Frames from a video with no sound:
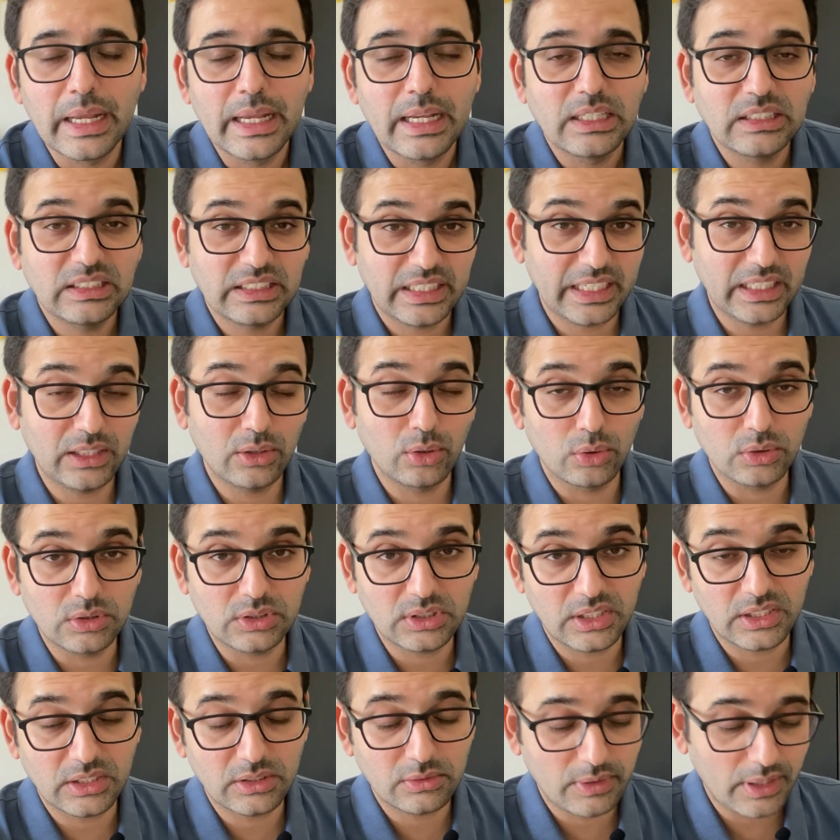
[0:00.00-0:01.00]
saying those
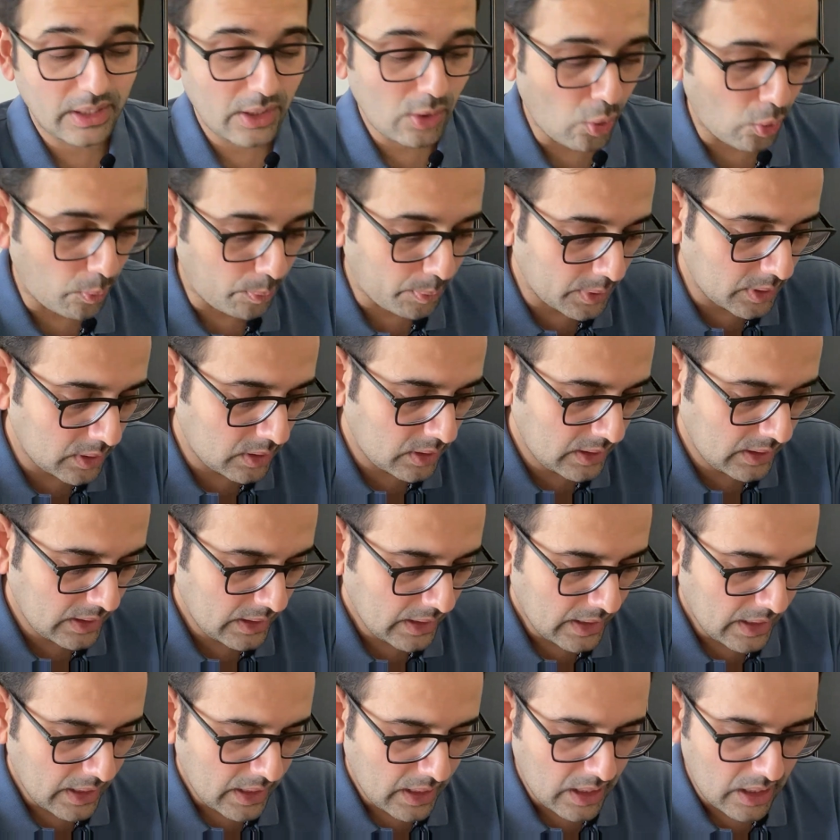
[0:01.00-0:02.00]
things very openly
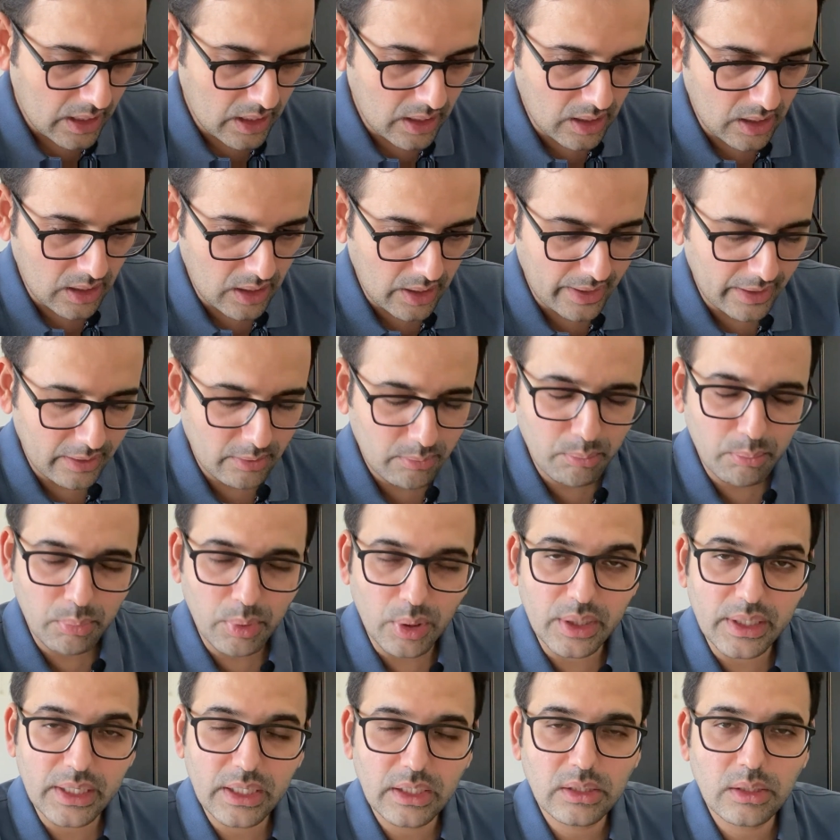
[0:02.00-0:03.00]
and
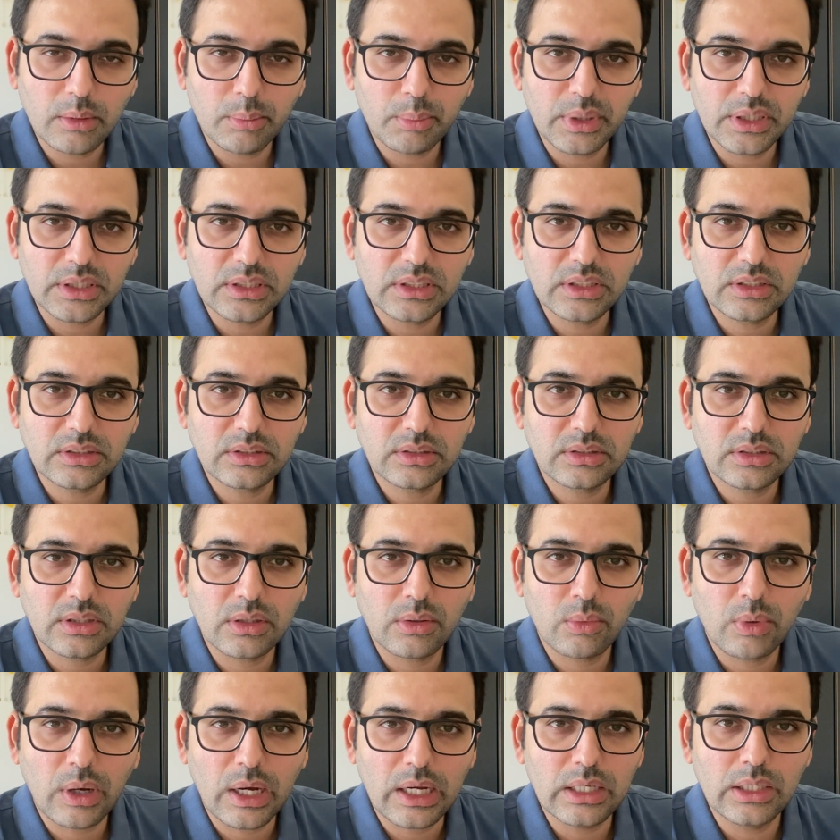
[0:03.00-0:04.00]
burning the bridges
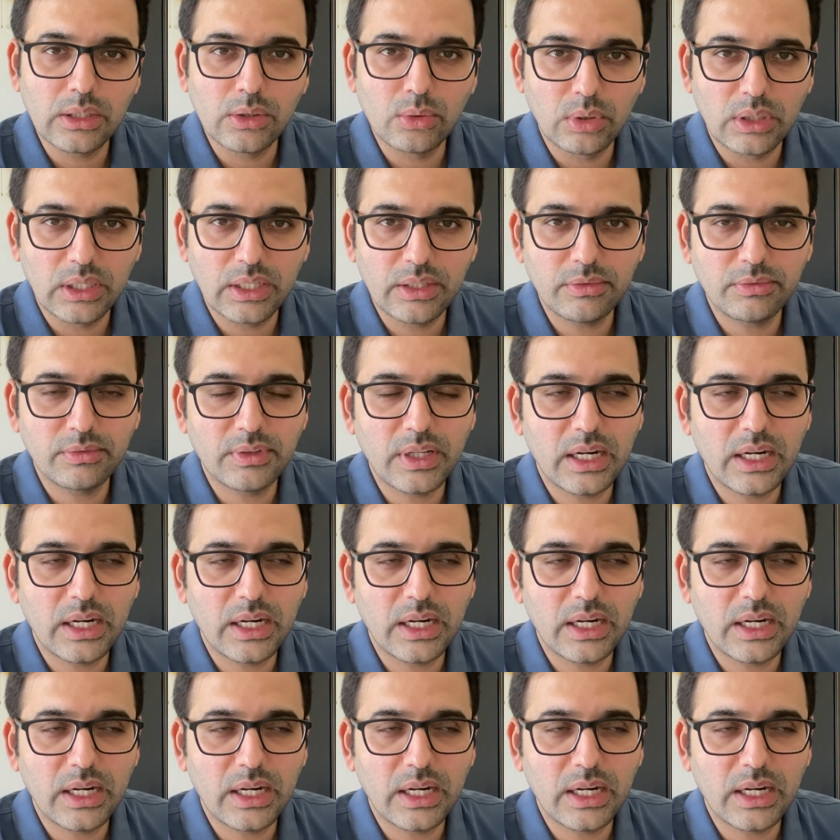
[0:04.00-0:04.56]
while you leave,